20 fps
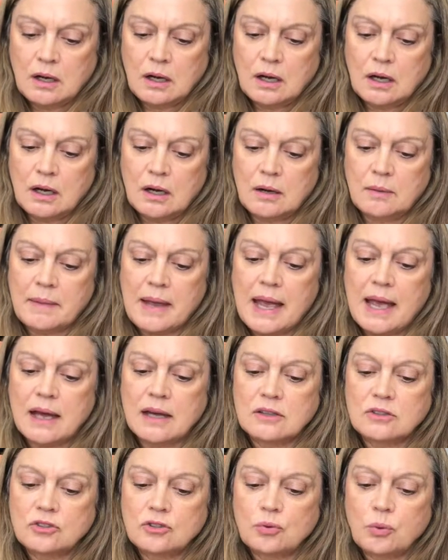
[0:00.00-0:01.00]

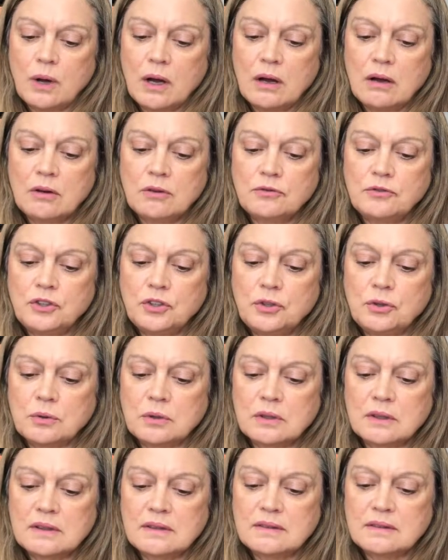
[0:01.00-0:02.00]
Add 12 new
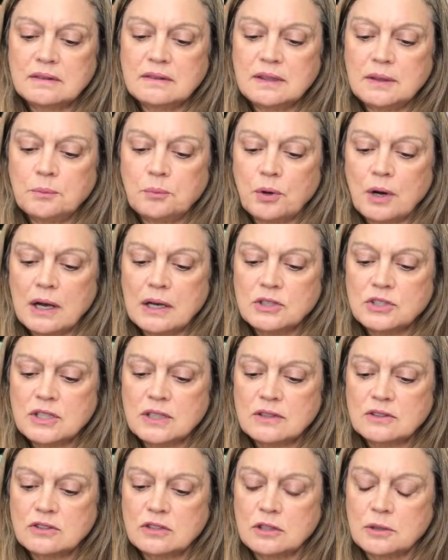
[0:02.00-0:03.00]
or existing
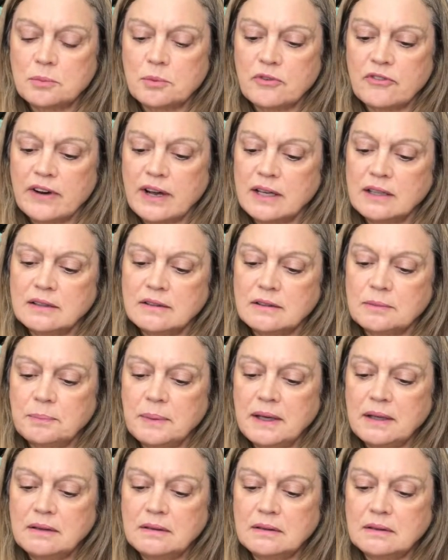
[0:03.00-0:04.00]
projects to the provided
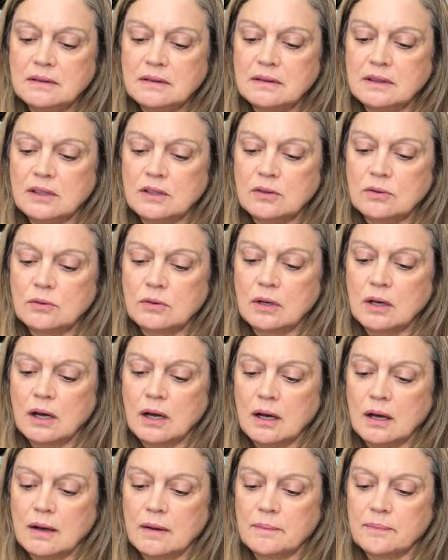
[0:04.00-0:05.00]
spaces in
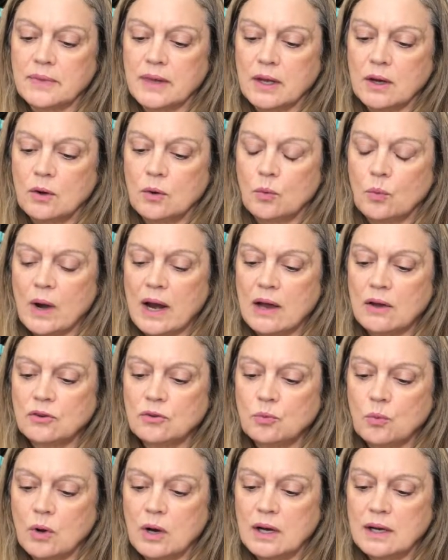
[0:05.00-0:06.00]

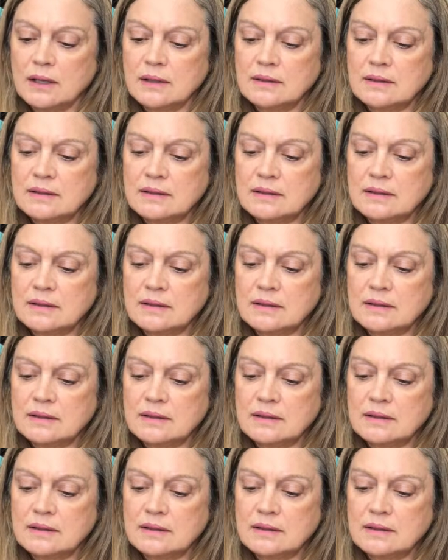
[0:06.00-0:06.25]
round 1.